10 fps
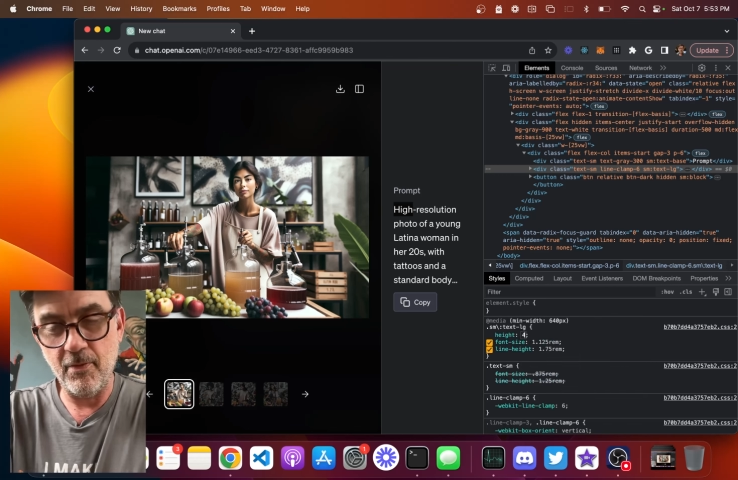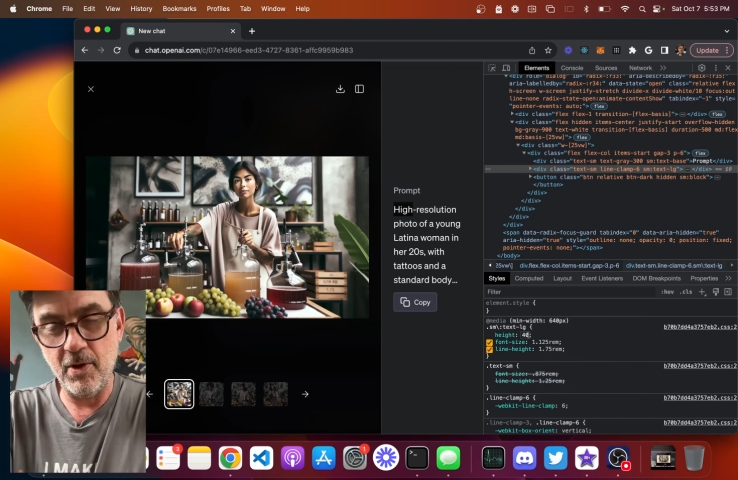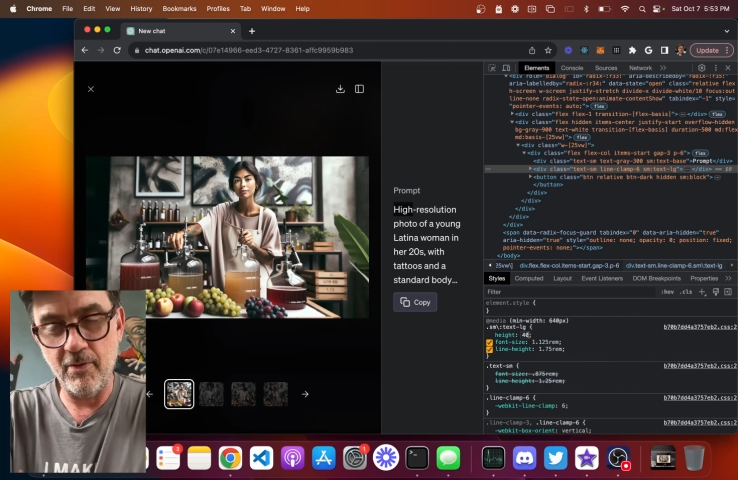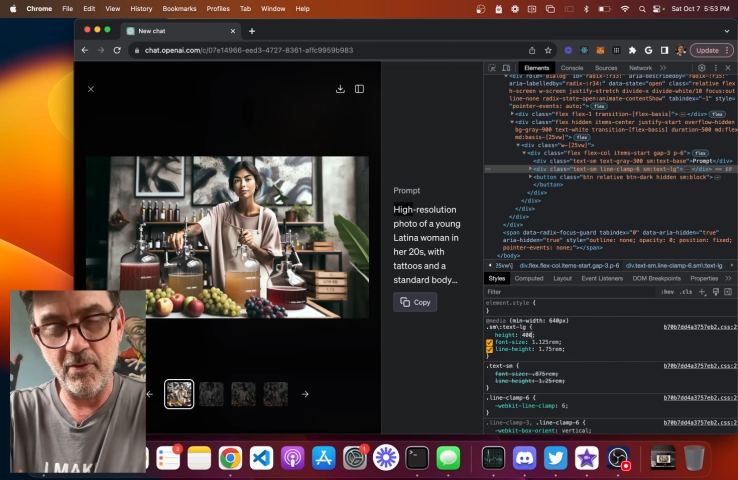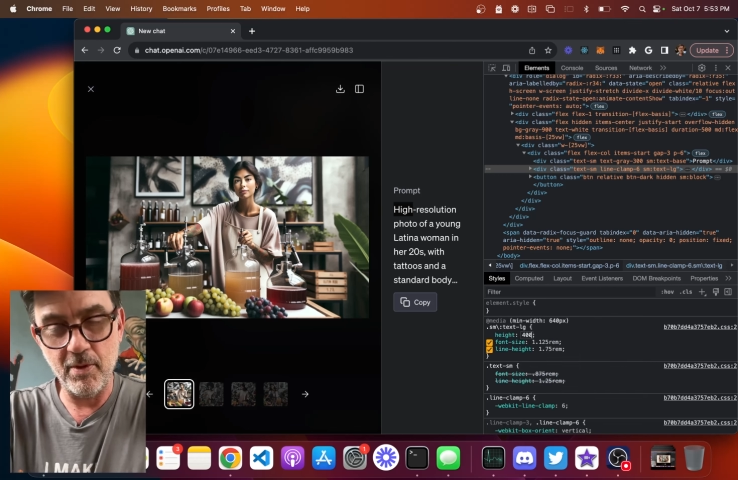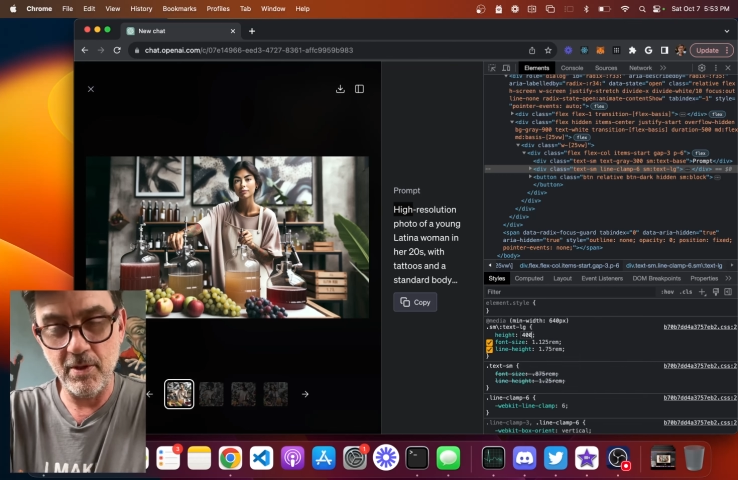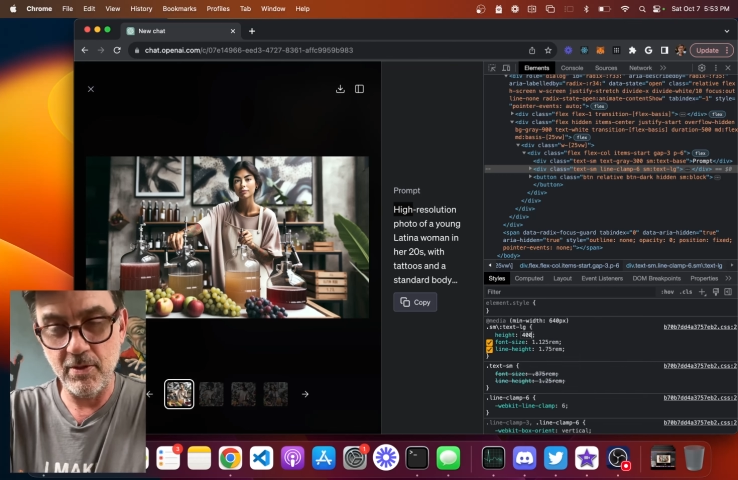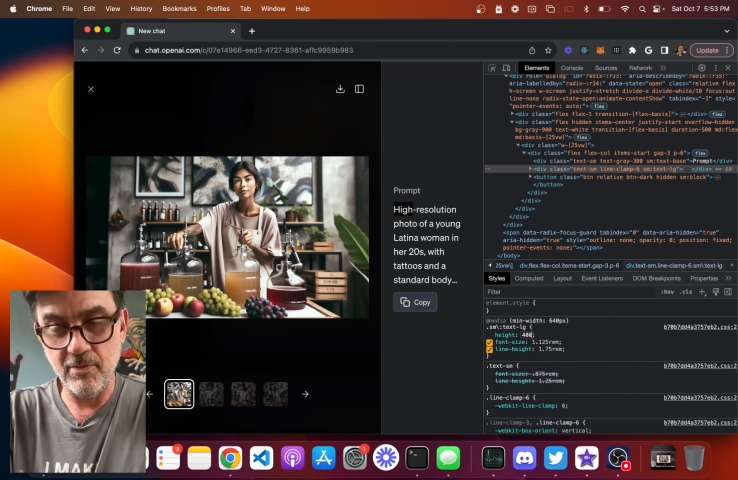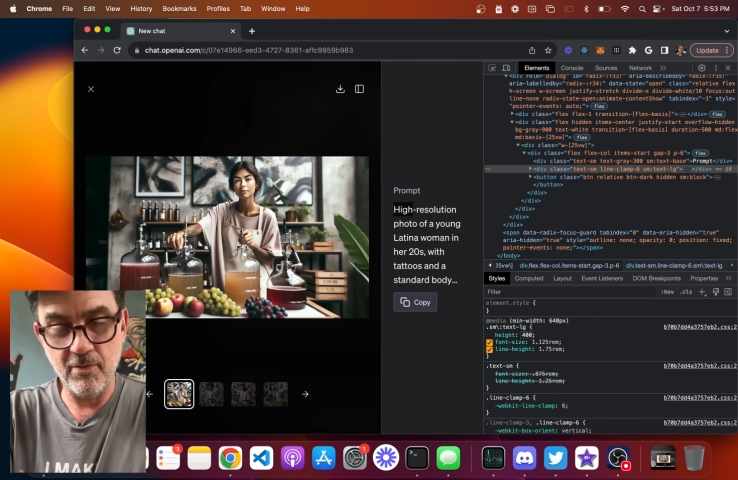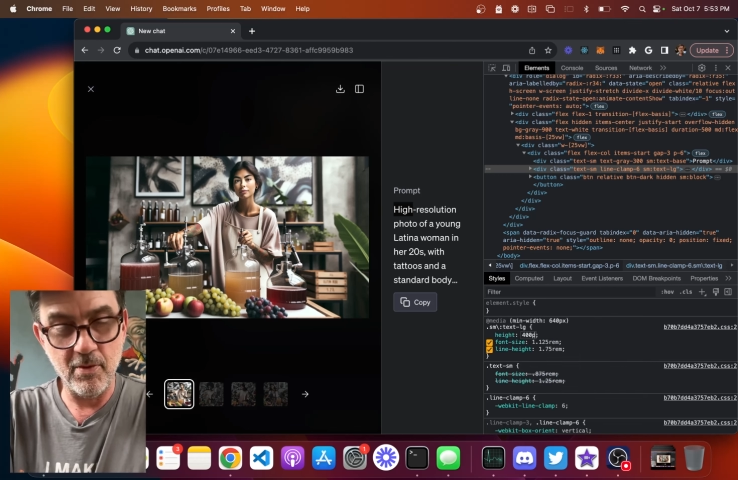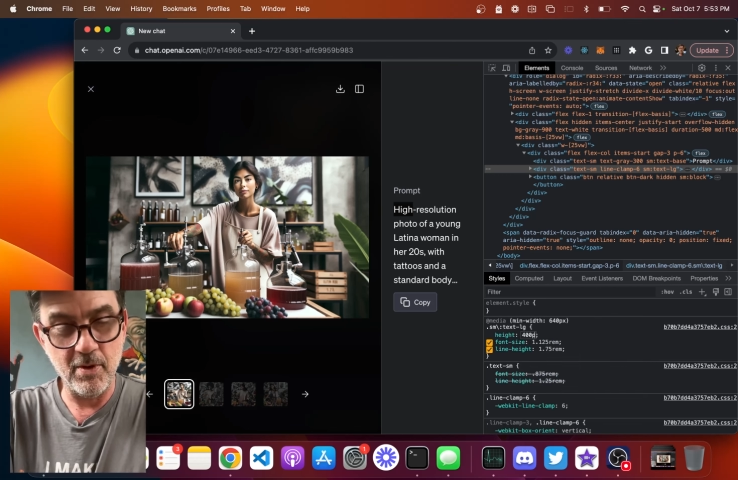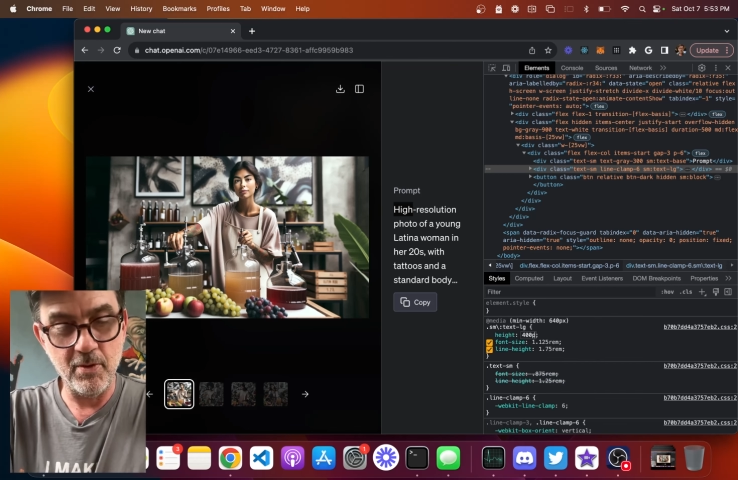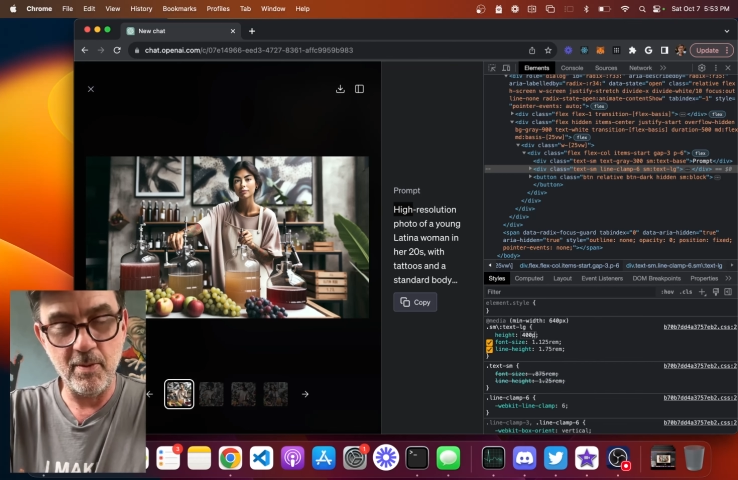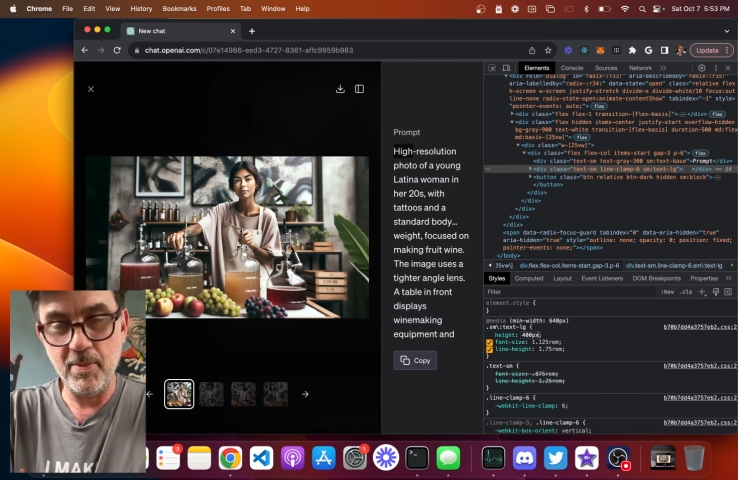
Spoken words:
whatever it was, 400